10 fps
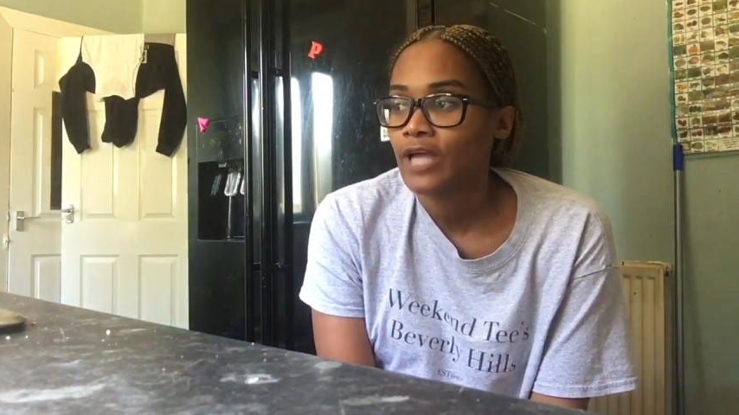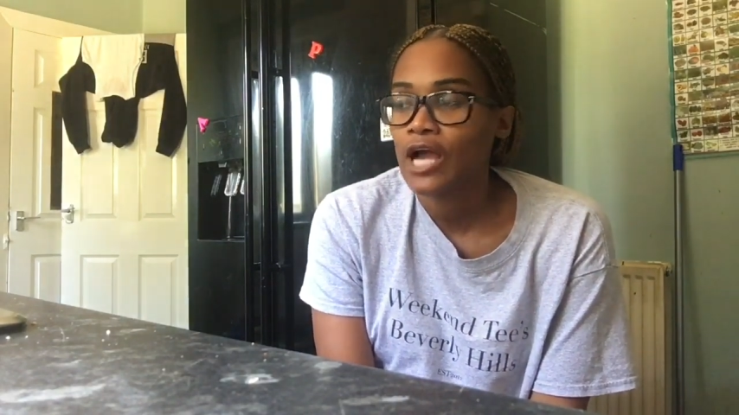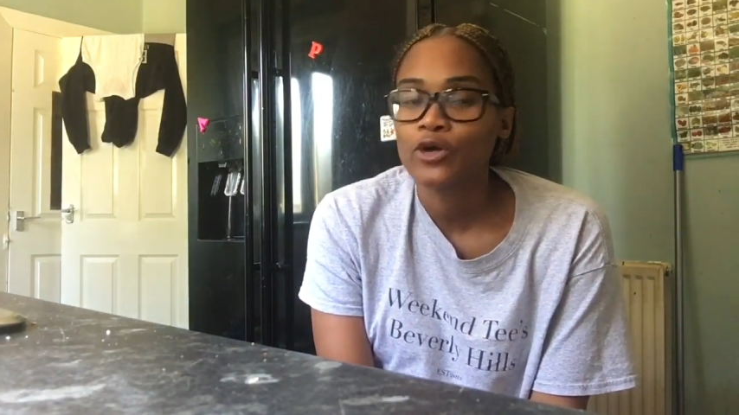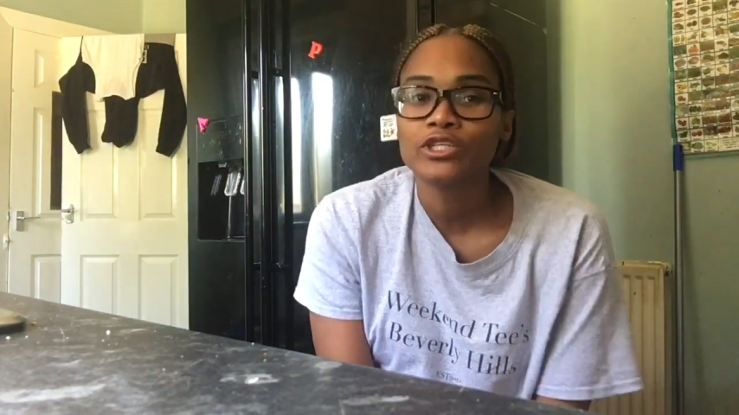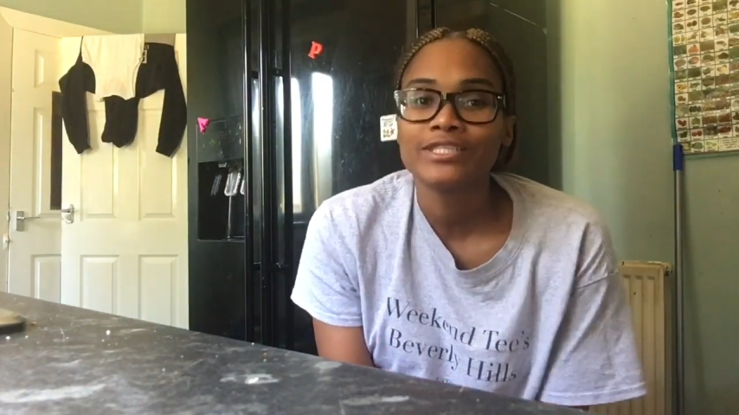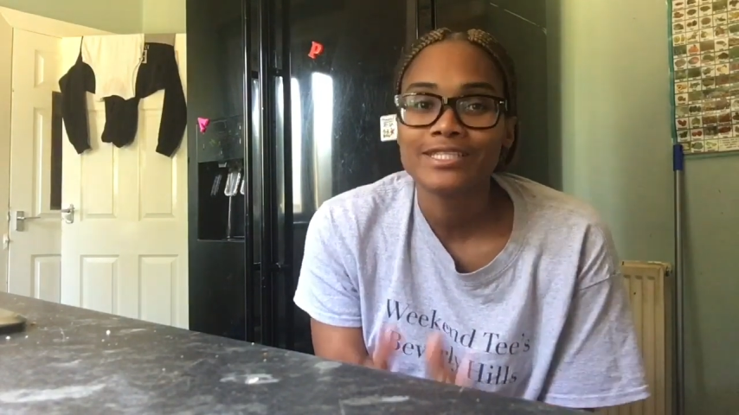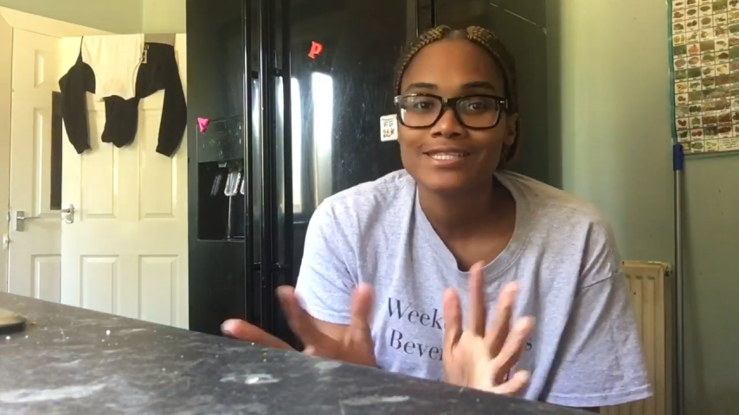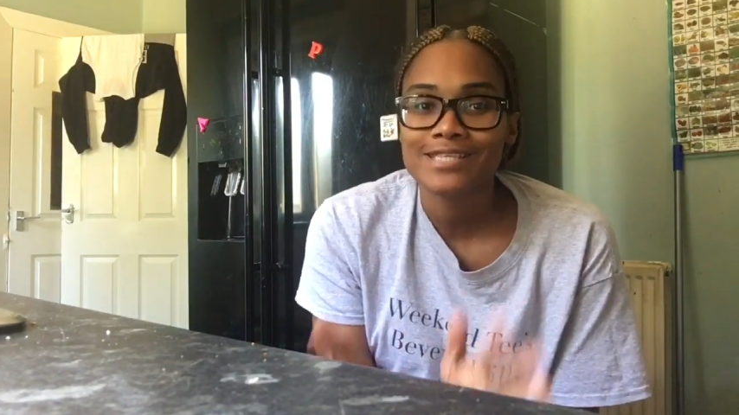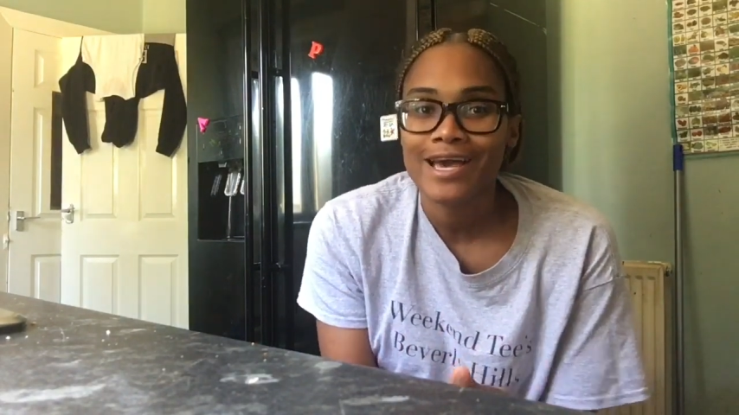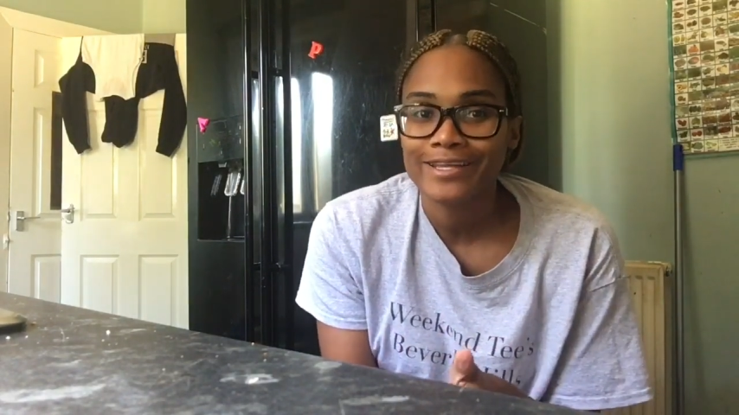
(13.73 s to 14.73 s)
I couldn't
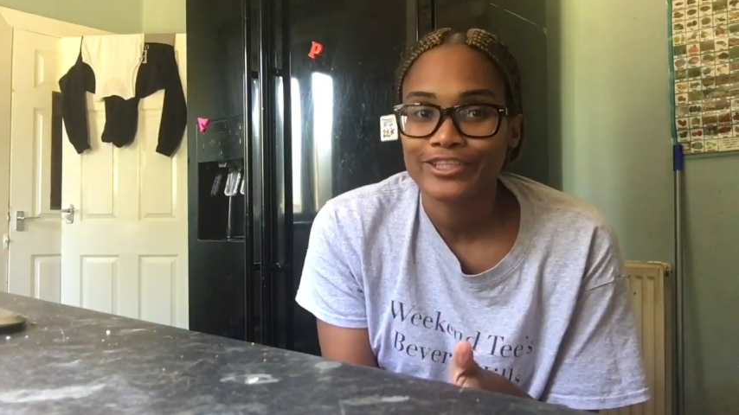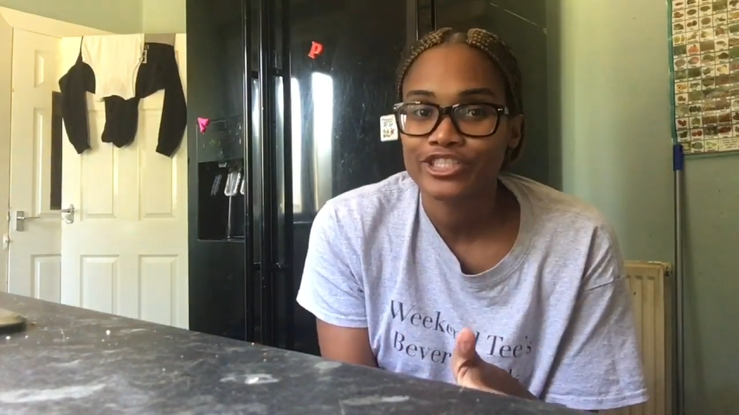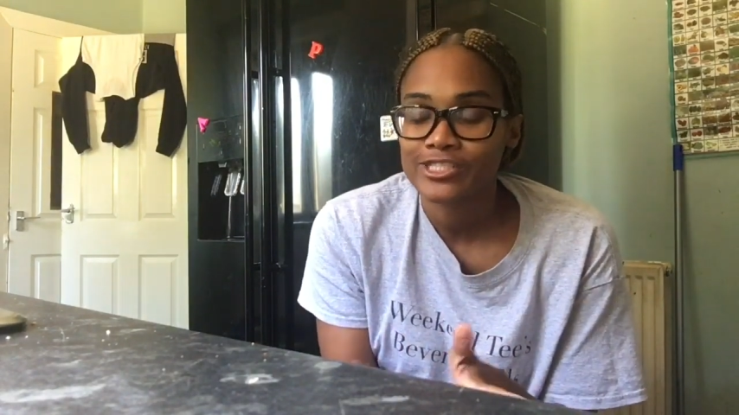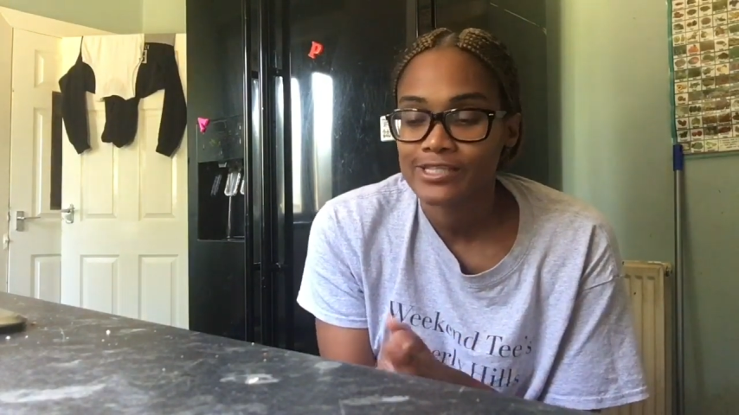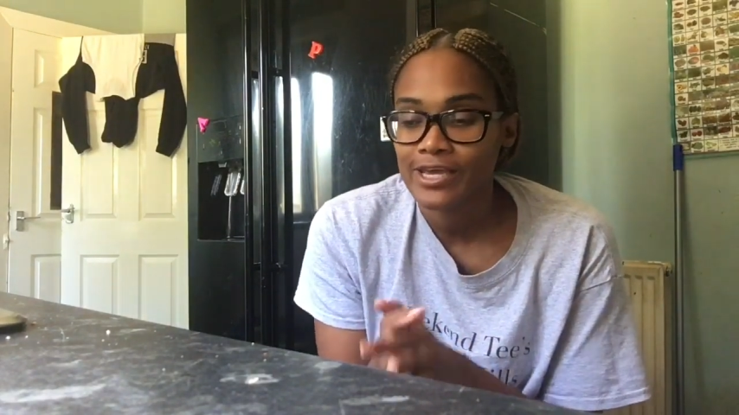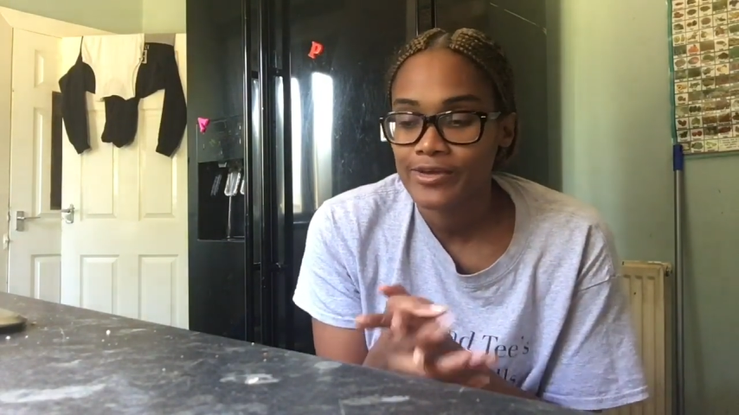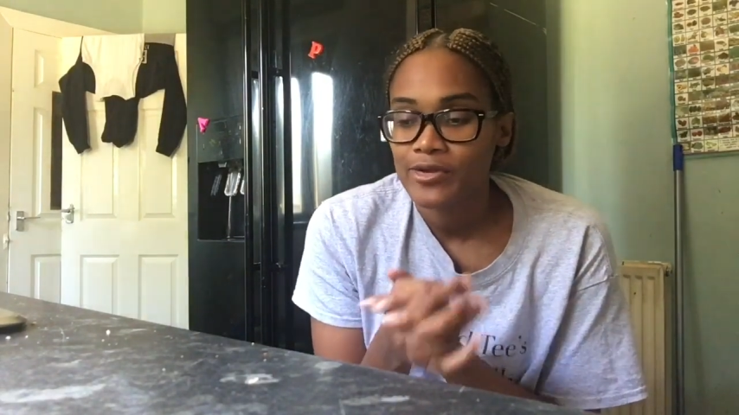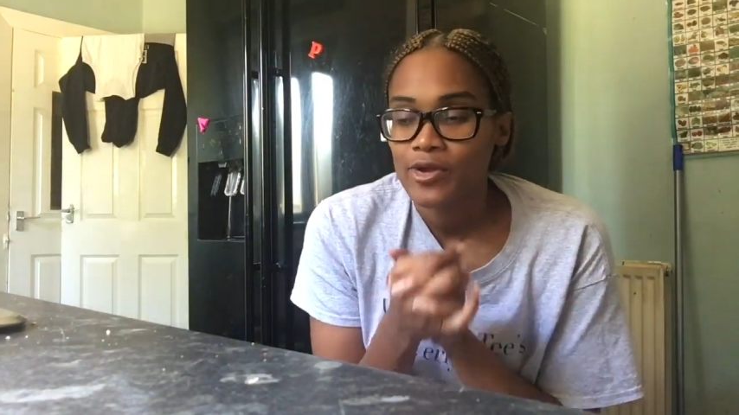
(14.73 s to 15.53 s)
decide, I should say,